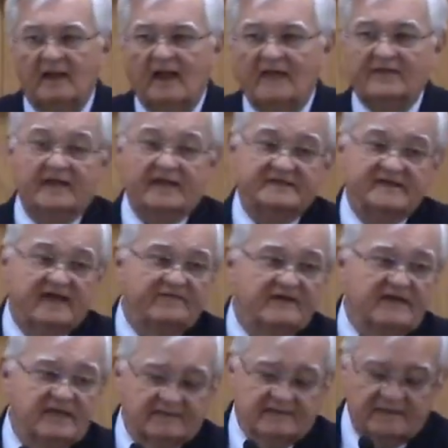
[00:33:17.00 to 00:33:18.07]
I think it's
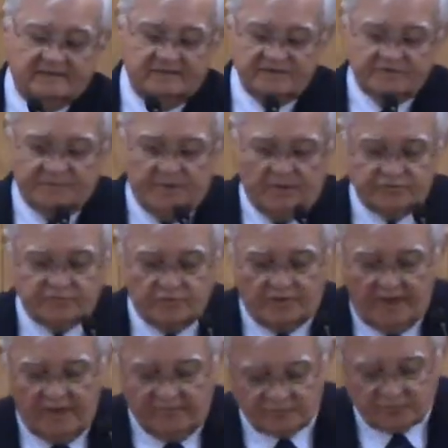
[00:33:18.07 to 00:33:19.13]
evident that these spiritual
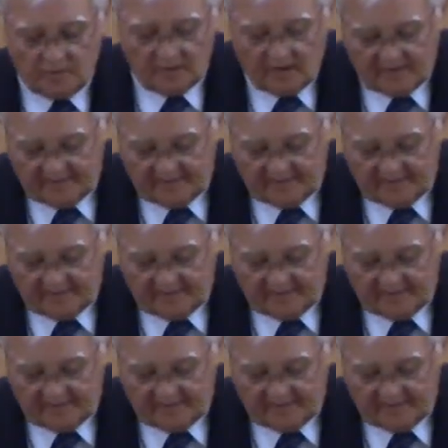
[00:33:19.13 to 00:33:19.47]
gifts were not